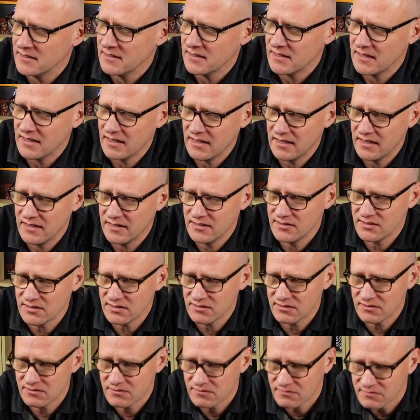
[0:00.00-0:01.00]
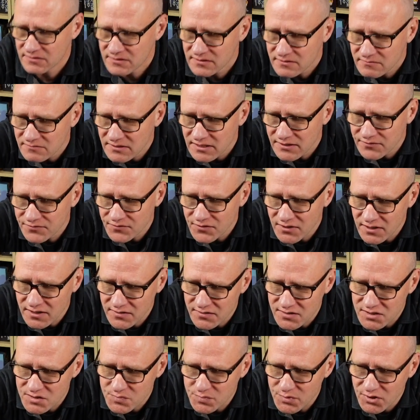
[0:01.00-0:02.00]
and we
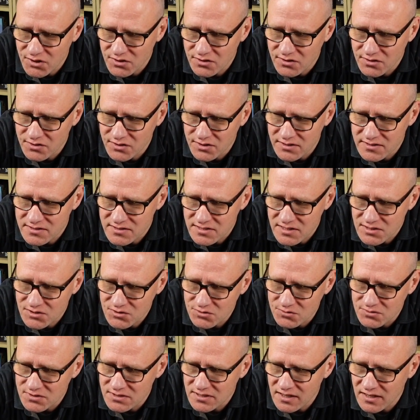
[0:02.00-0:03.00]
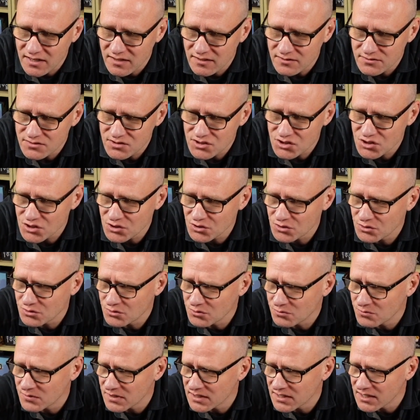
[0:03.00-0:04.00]
find the spot on the central tile
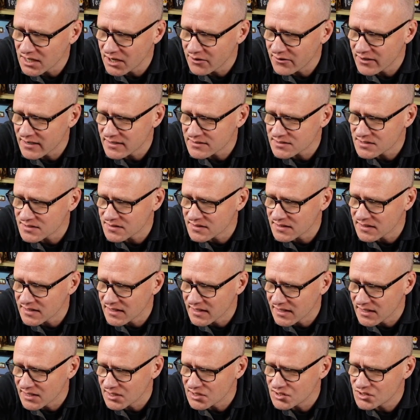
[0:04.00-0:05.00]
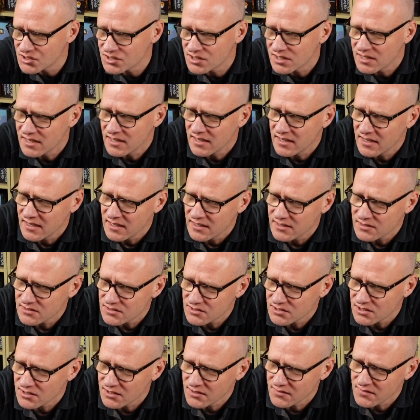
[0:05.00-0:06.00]
2, we go out to the edge,
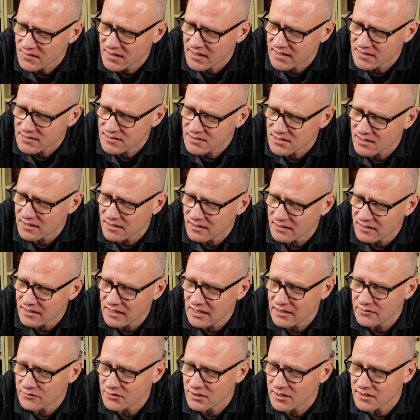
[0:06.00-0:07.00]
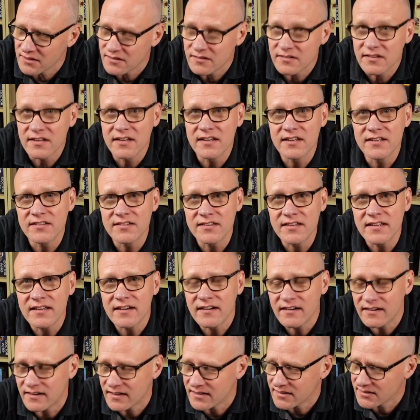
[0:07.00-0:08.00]
turn that tile over, there's the
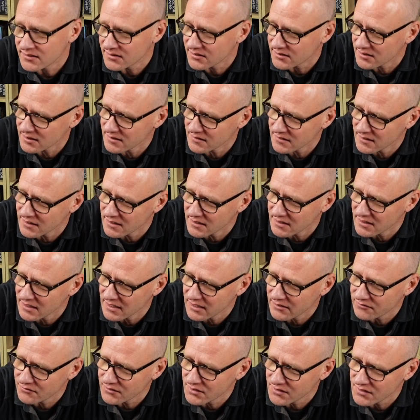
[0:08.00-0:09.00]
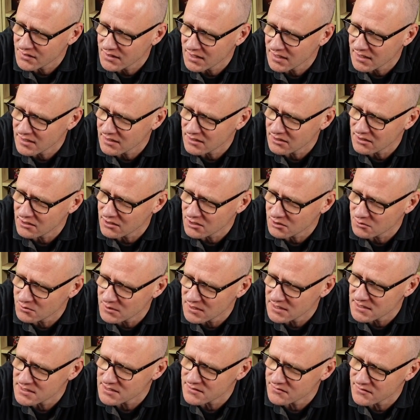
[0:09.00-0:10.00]
ice, and then everything
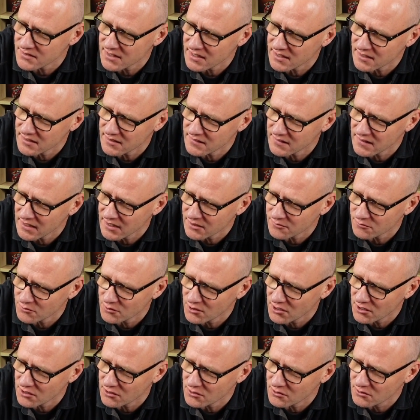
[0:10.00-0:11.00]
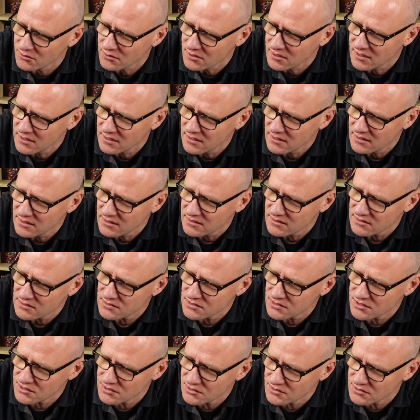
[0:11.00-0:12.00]
clockwise of that in that row
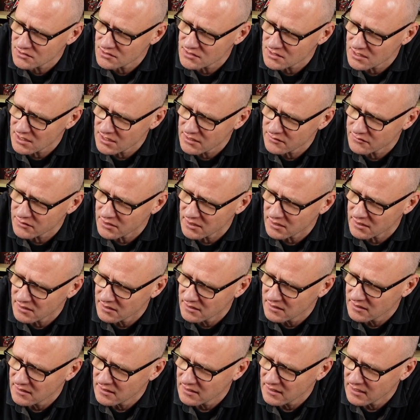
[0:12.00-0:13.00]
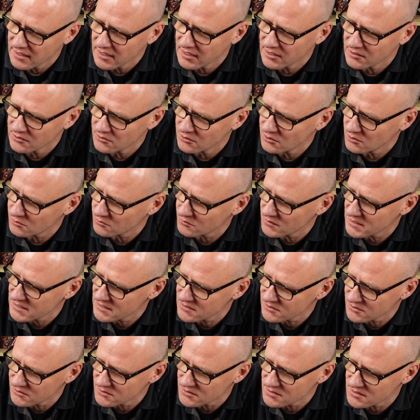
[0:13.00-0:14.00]
turns over. And all
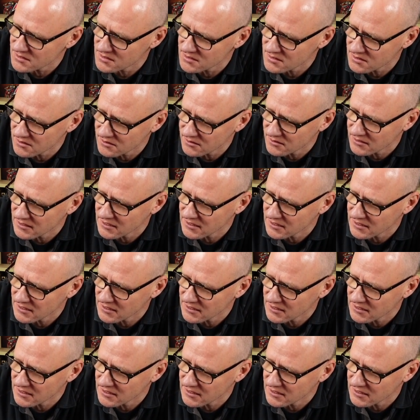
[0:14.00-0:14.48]
resources on